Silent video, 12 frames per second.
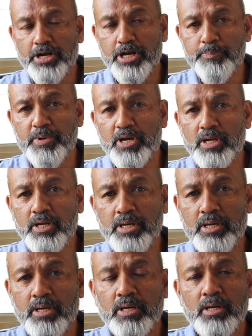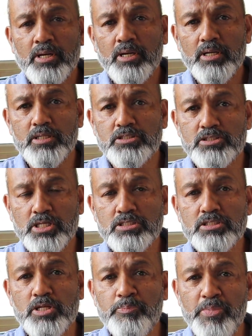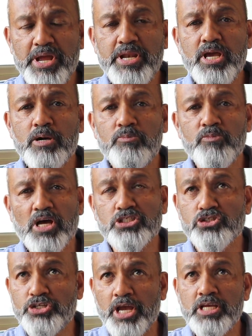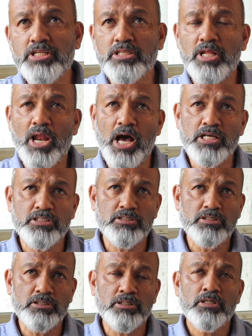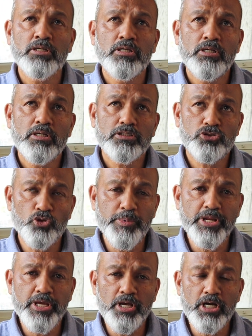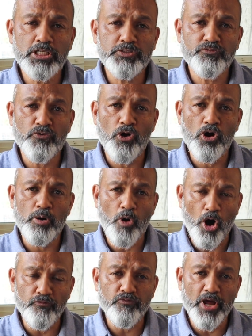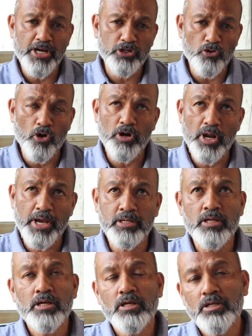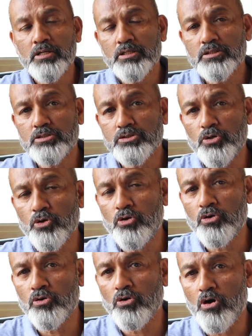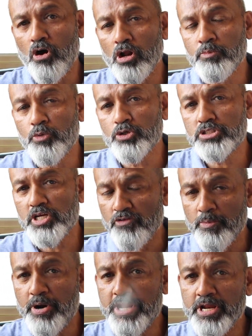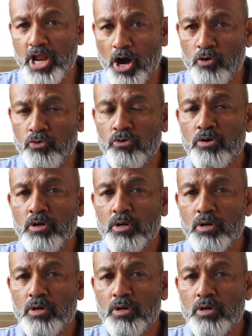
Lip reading: Typically, since the medium has changed in the last so many years from offline to online, so almost everybody now